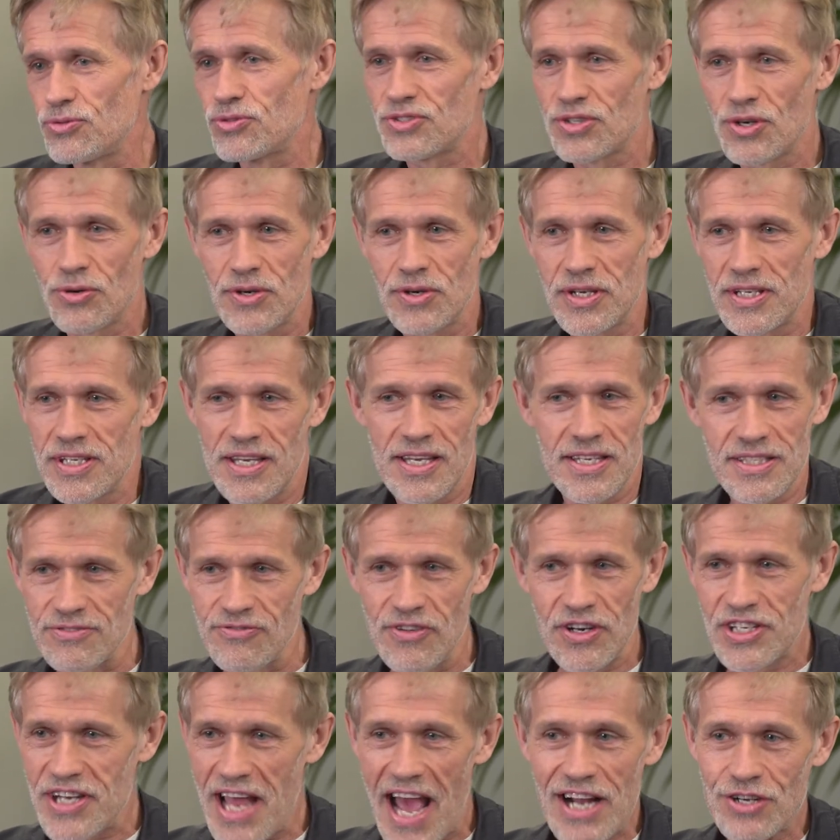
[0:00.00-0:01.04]
So it, it's
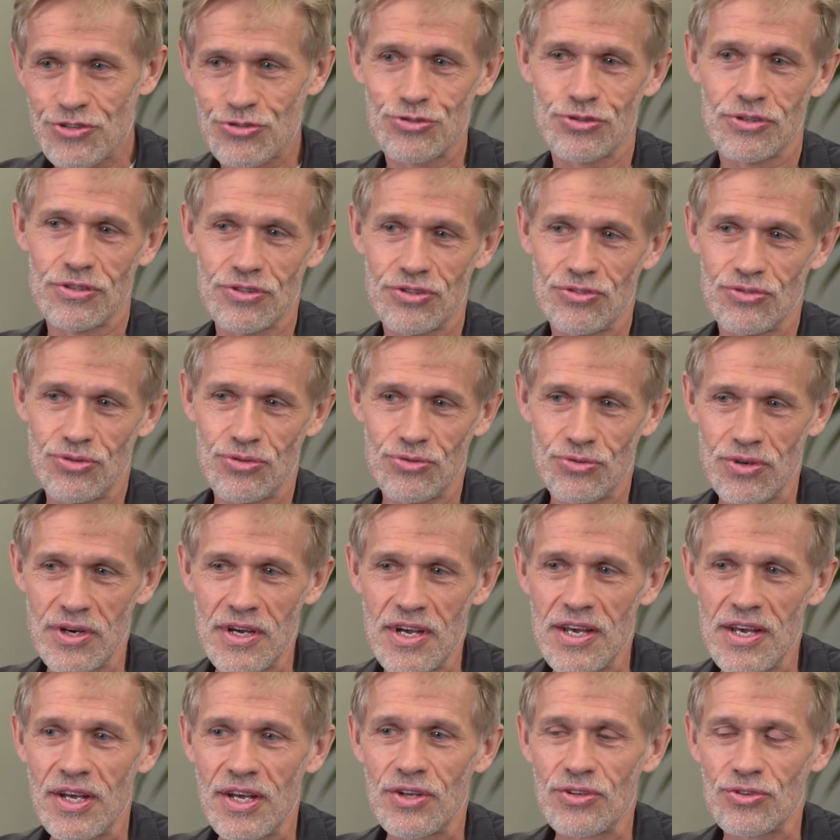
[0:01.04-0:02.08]
very natural to,
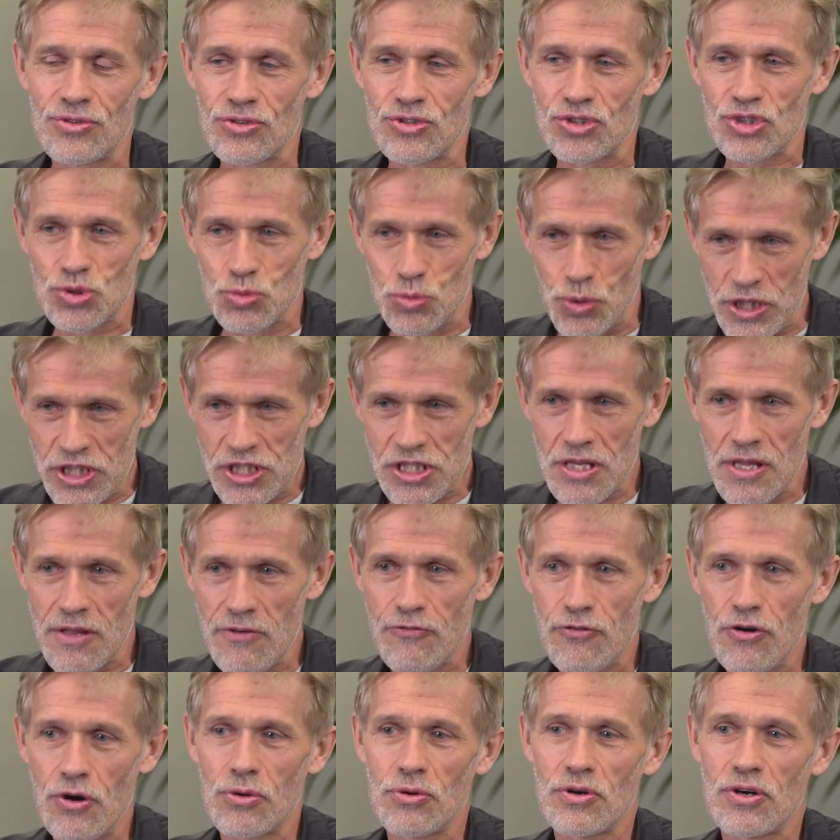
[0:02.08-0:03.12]
to switch the
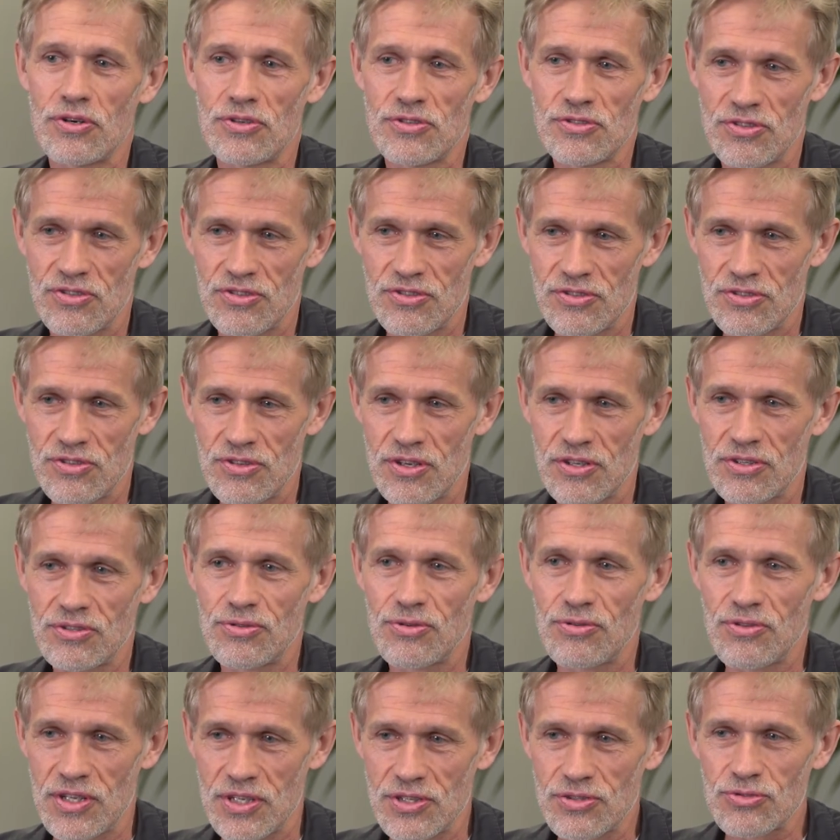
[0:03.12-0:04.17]
focus uh, to
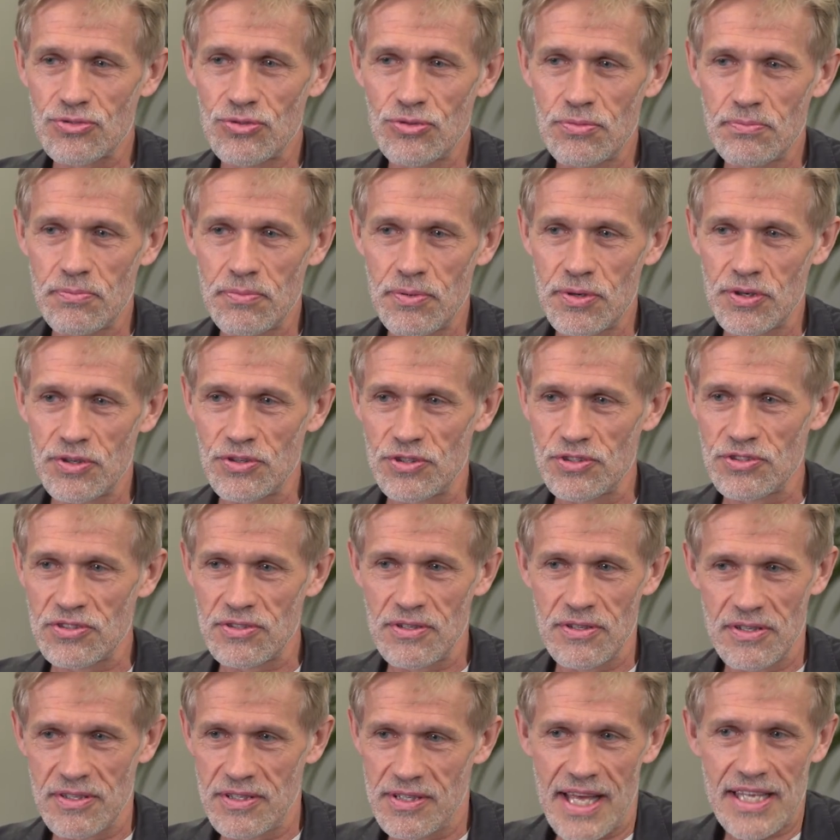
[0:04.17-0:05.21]
this group because
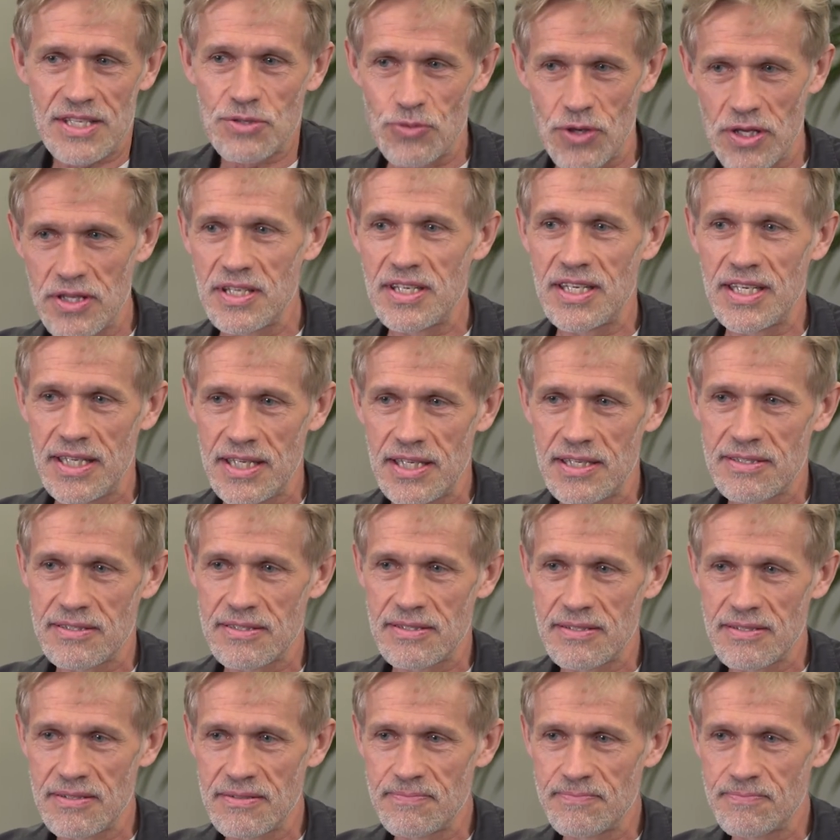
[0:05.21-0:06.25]
that's where the need is.
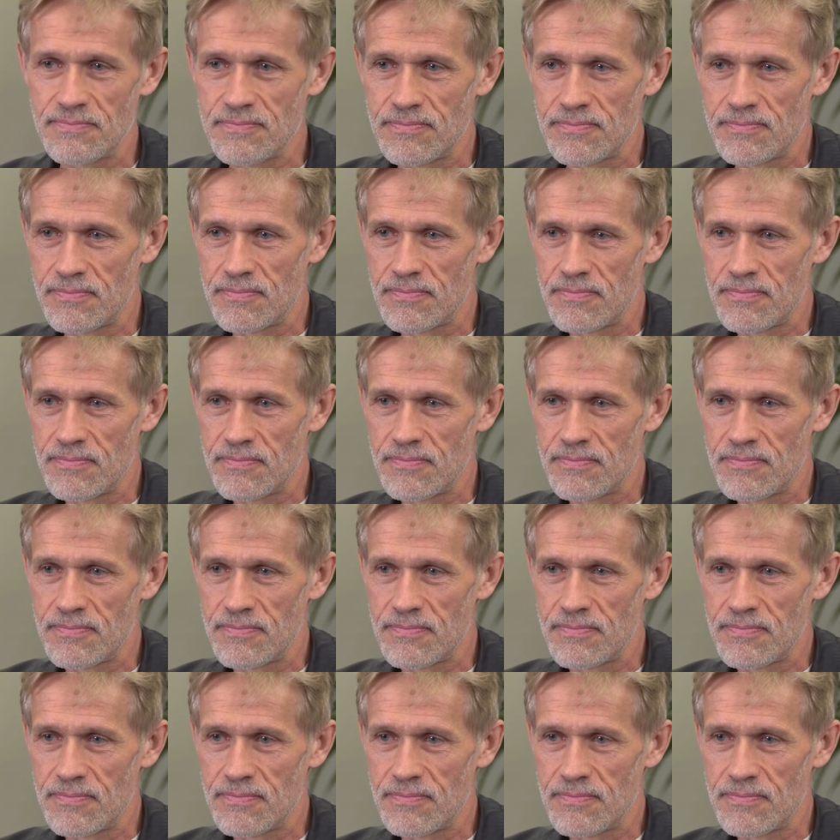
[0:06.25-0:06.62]
Yeah.